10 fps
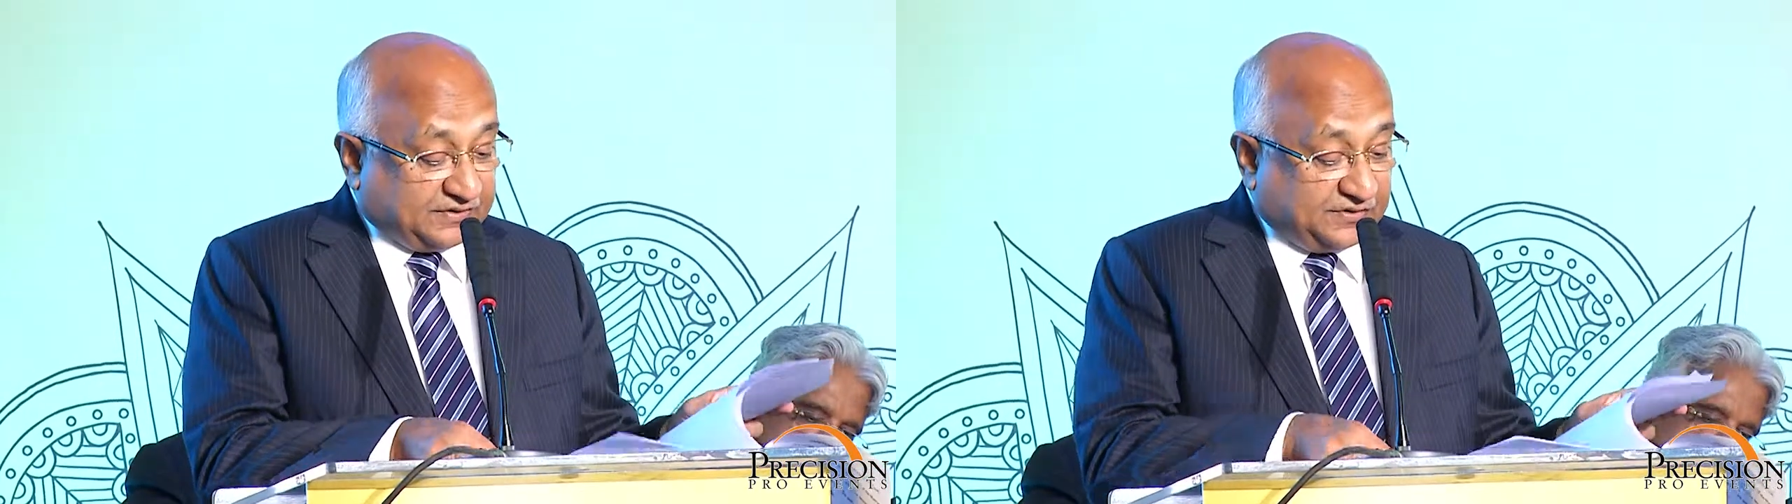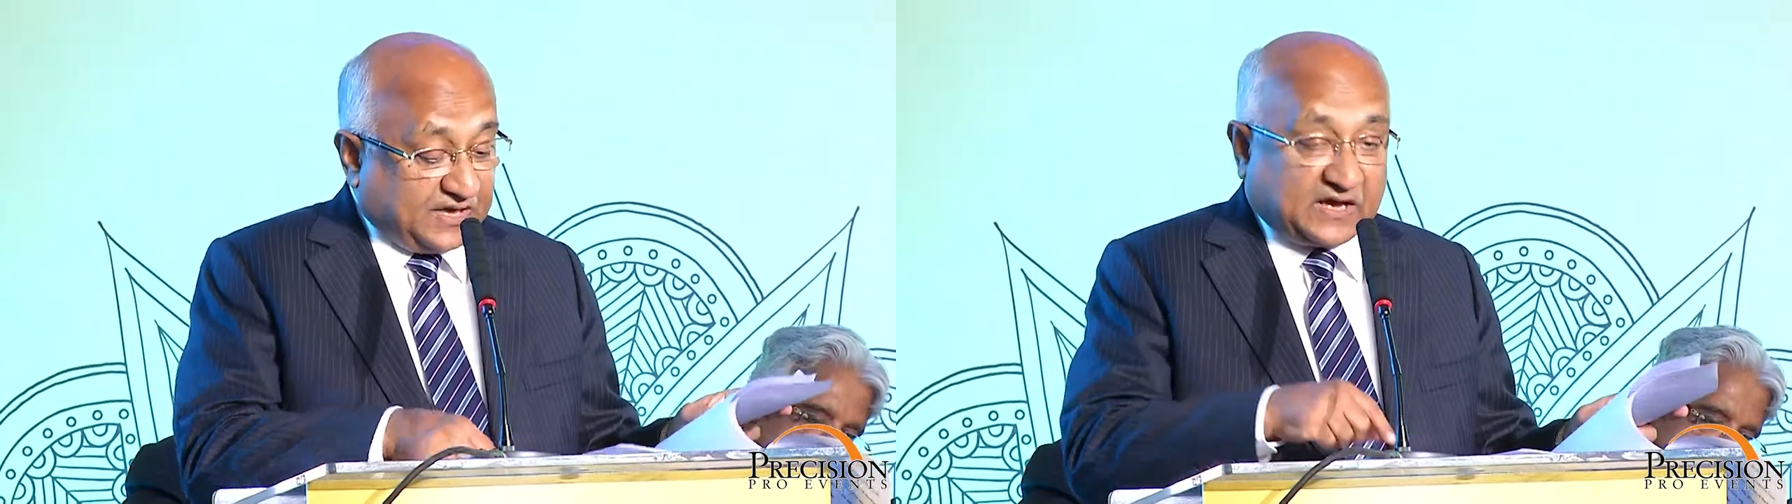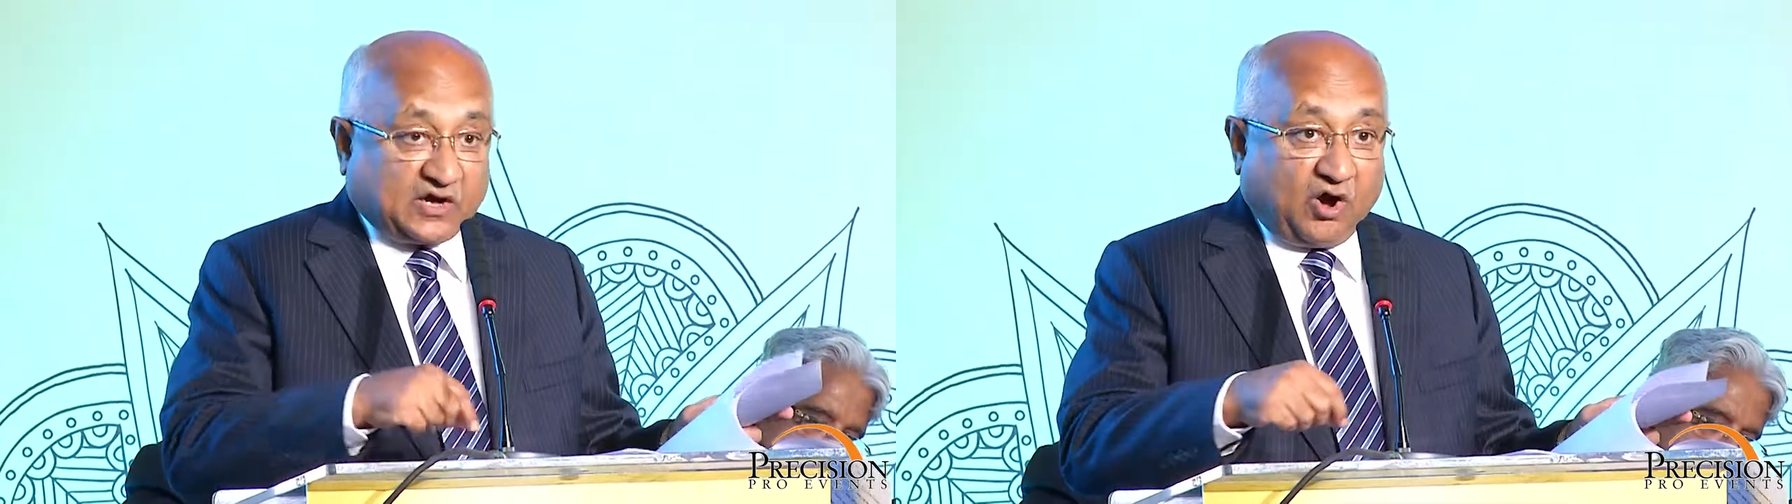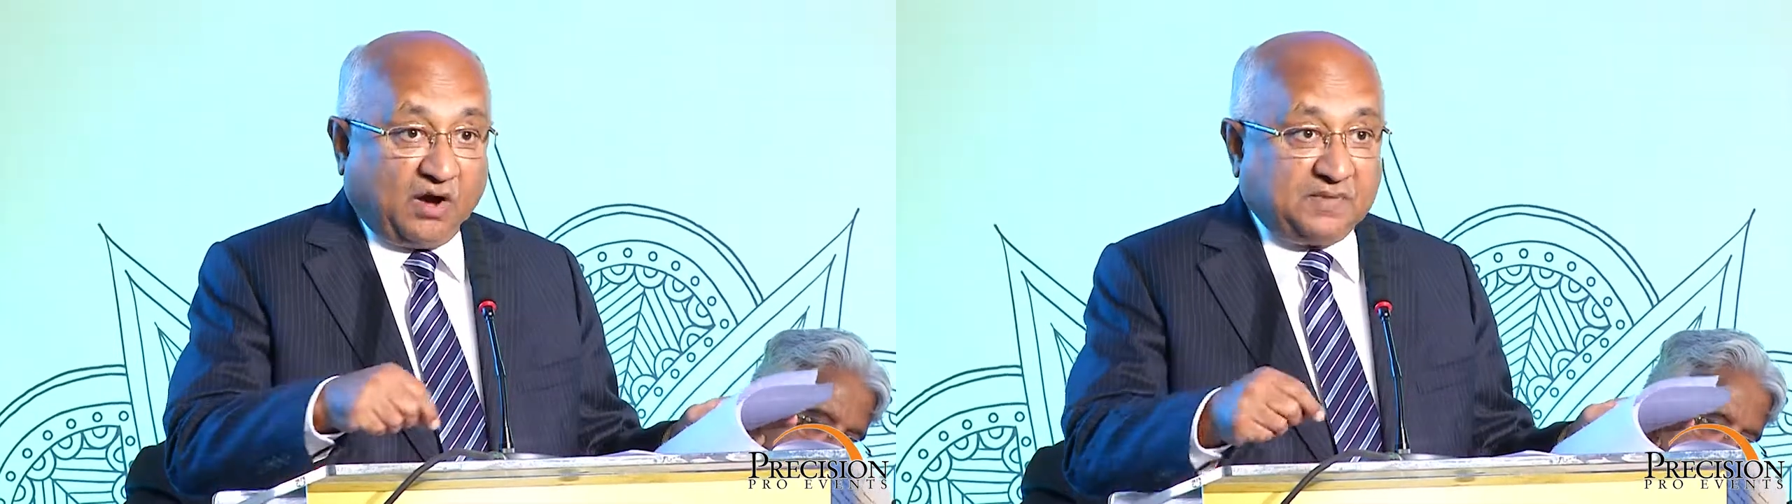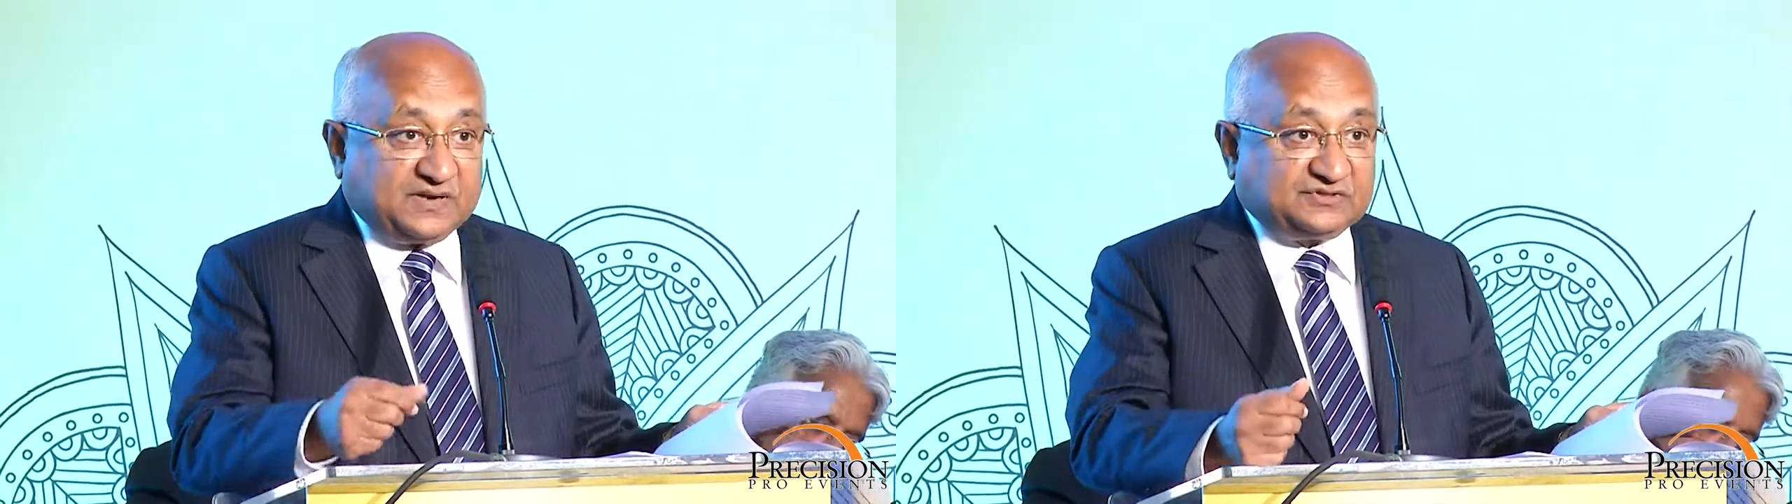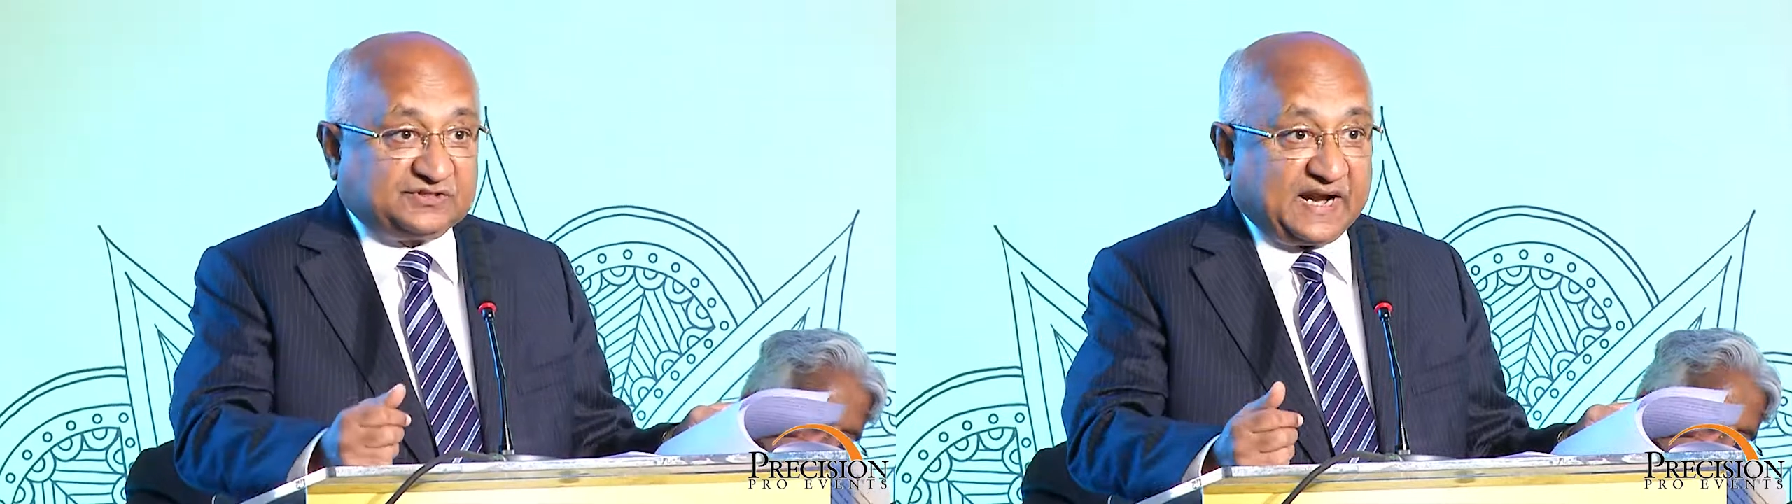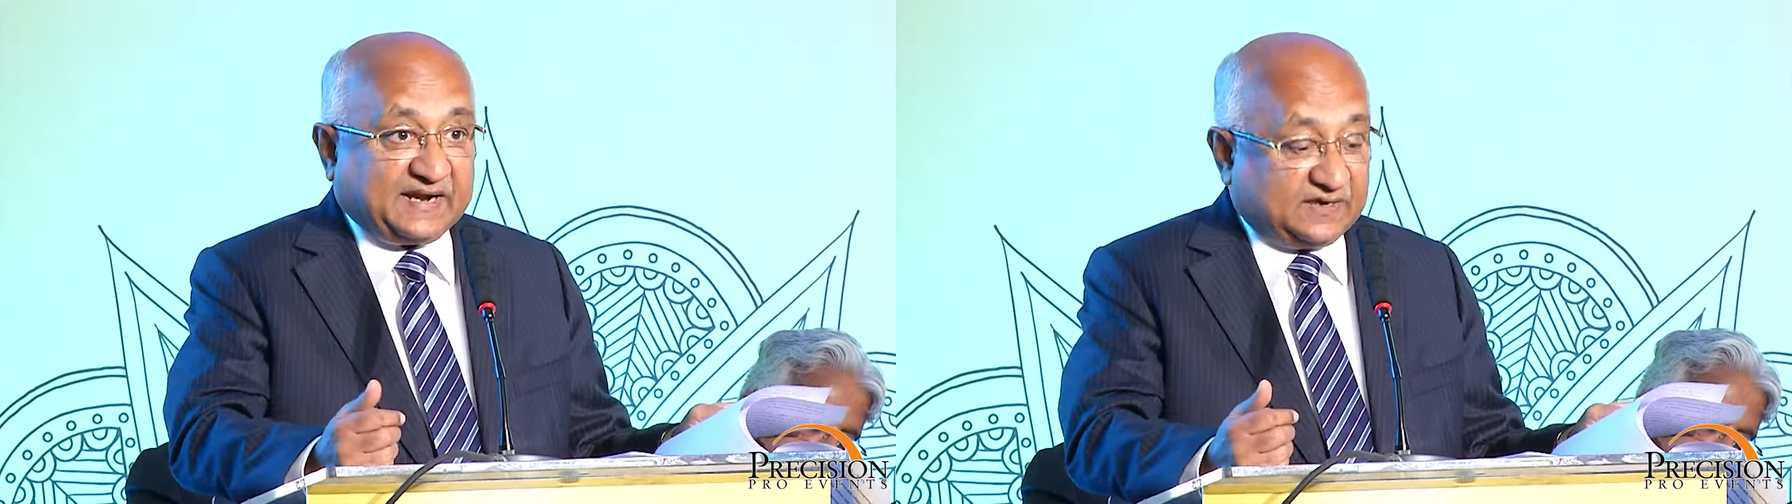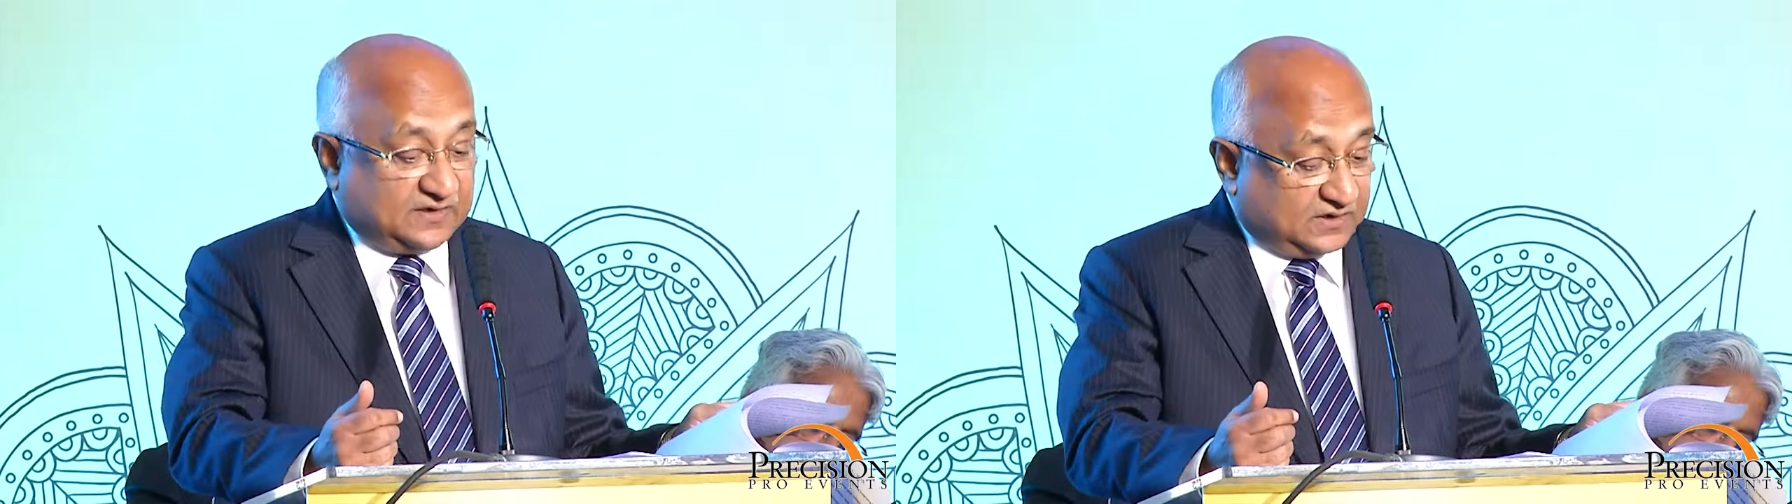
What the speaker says: a common thread